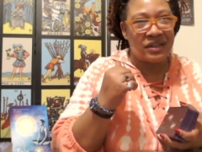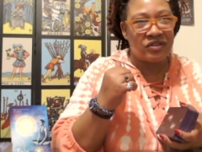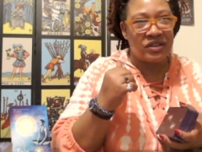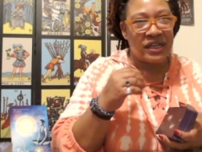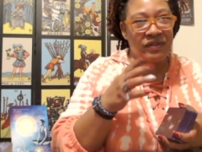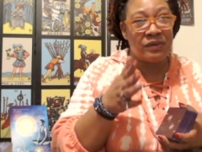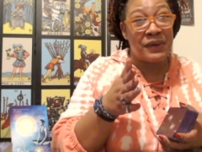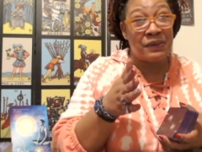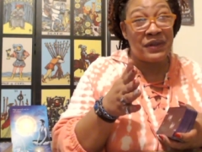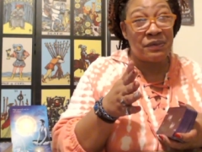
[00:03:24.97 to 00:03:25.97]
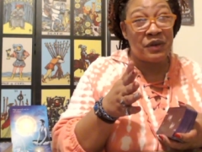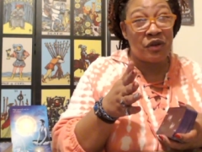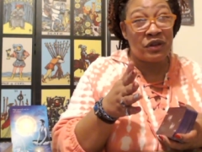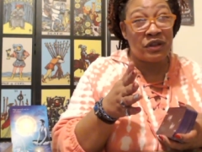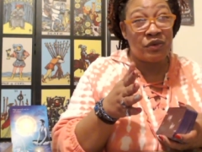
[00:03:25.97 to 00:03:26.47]
Sagittarius. Maybe some of
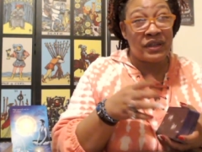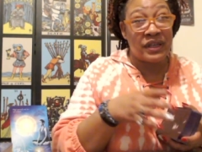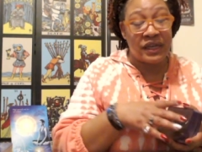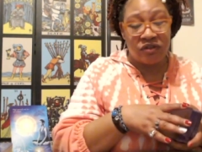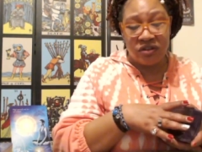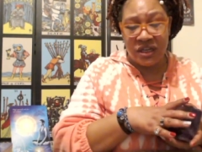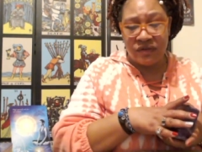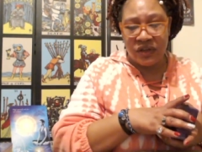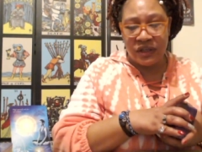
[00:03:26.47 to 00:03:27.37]
y'all don't want to say Sagittarius,